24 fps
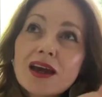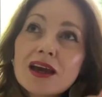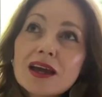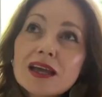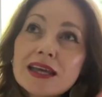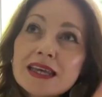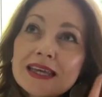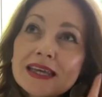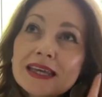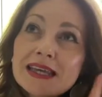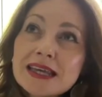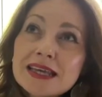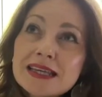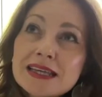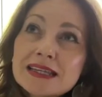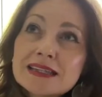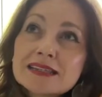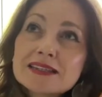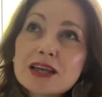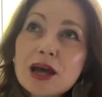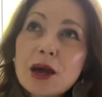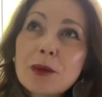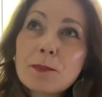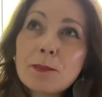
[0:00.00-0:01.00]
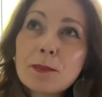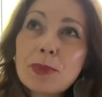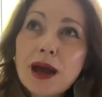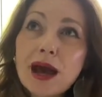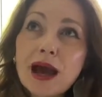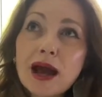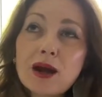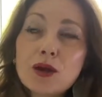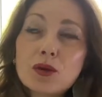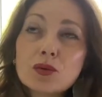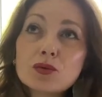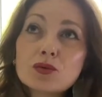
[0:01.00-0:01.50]
it is
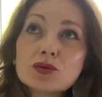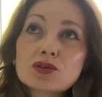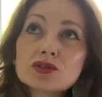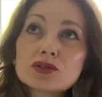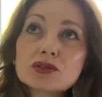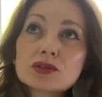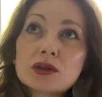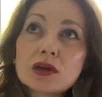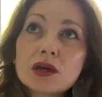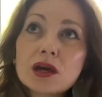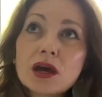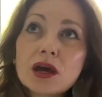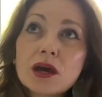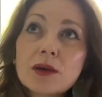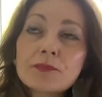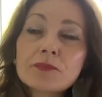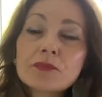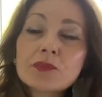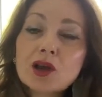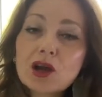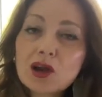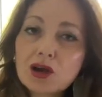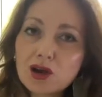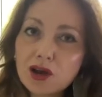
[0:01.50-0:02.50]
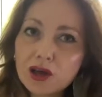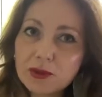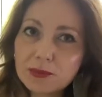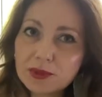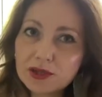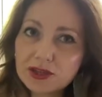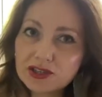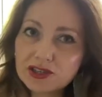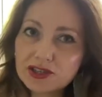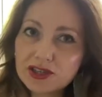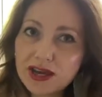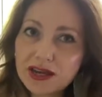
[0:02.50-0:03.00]
about
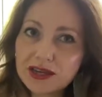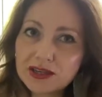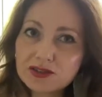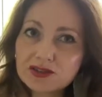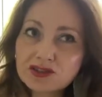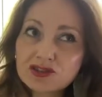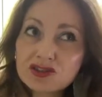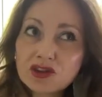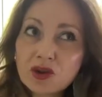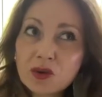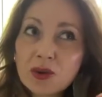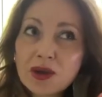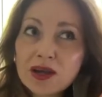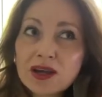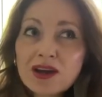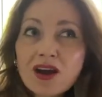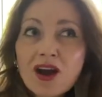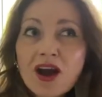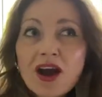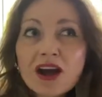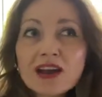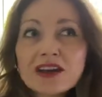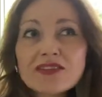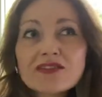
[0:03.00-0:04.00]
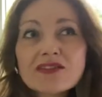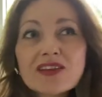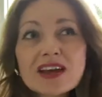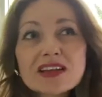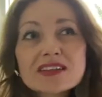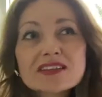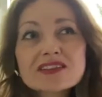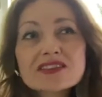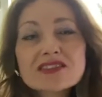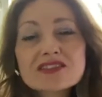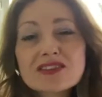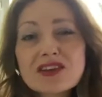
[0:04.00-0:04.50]
climate change. So it kind of
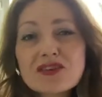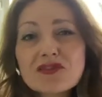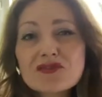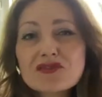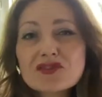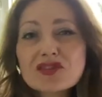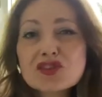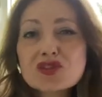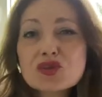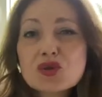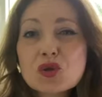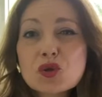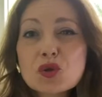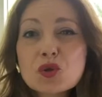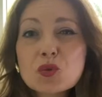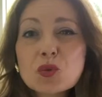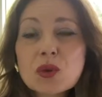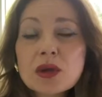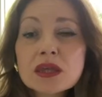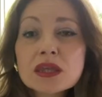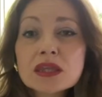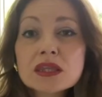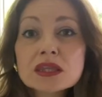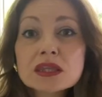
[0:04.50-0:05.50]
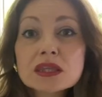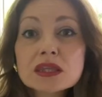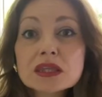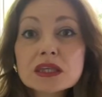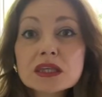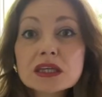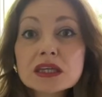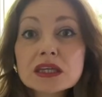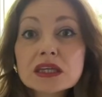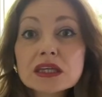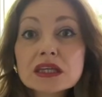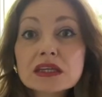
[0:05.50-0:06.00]
has stuff to do with,
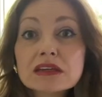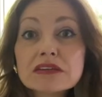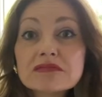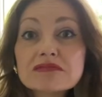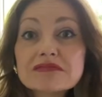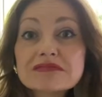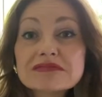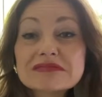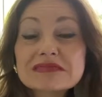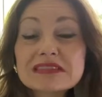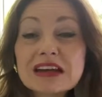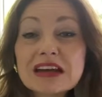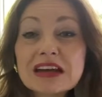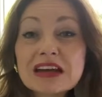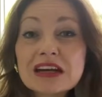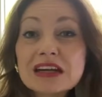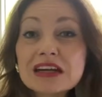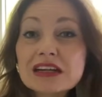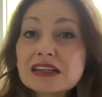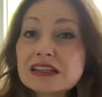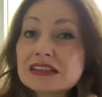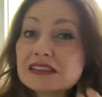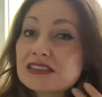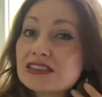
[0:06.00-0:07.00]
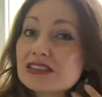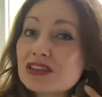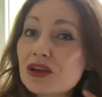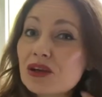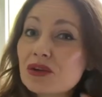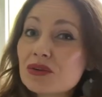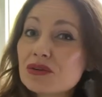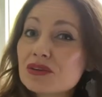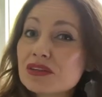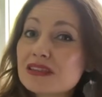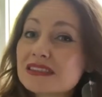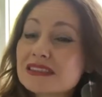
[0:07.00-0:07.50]
you
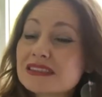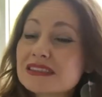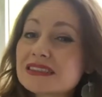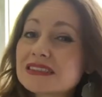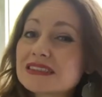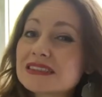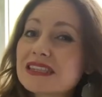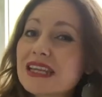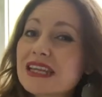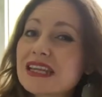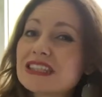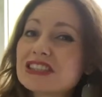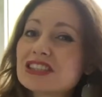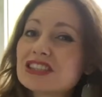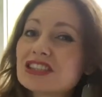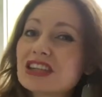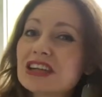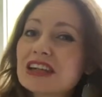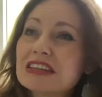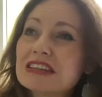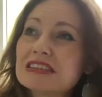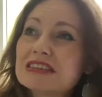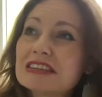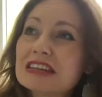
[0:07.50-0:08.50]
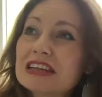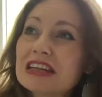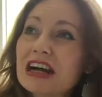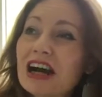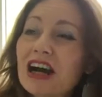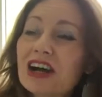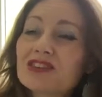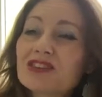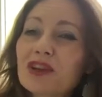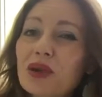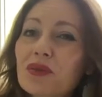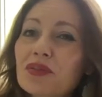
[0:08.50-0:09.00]
know, nature.
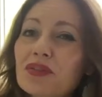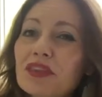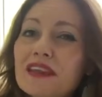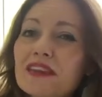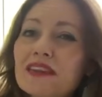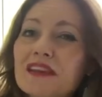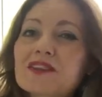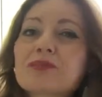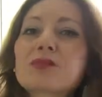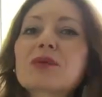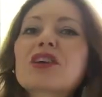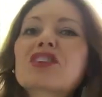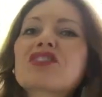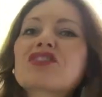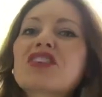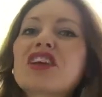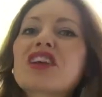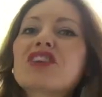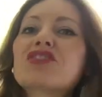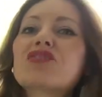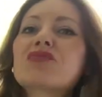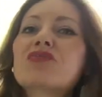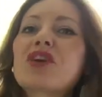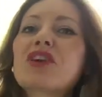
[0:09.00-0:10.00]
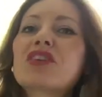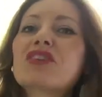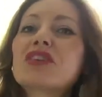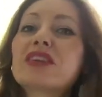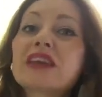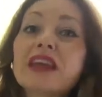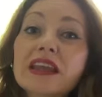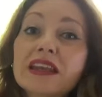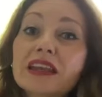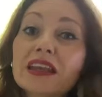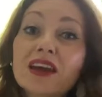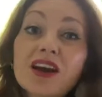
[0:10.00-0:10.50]
I don't think there's much nature writing
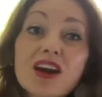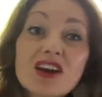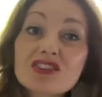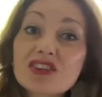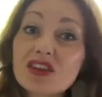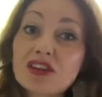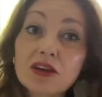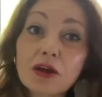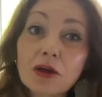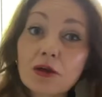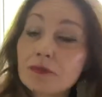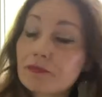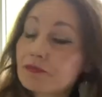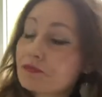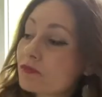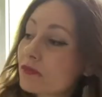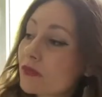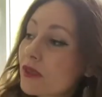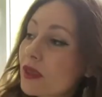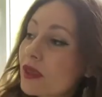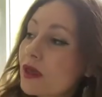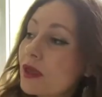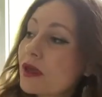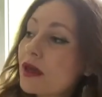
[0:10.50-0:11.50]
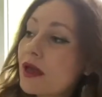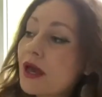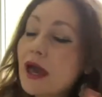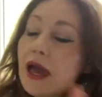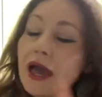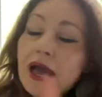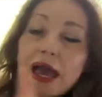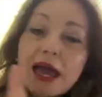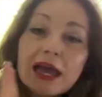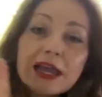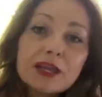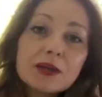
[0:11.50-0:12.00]
in it. I don't know.
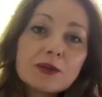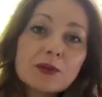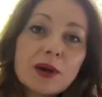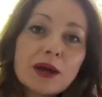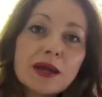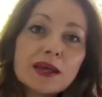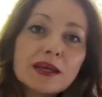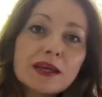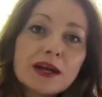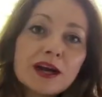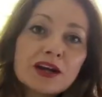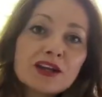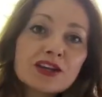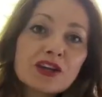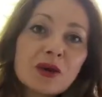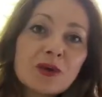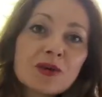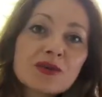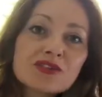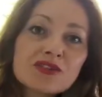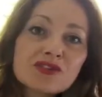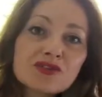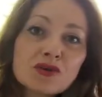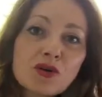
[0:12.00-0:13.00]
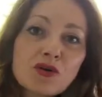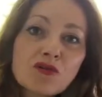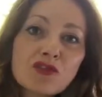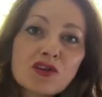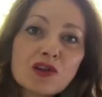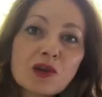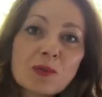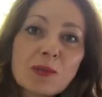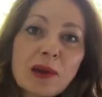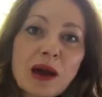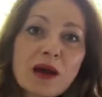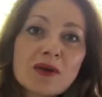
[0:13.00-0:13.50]
Anyway, I know it's a novel
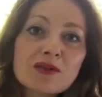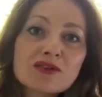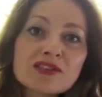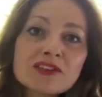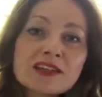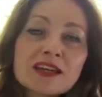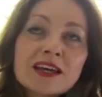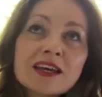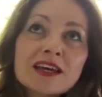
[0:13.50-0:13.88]
about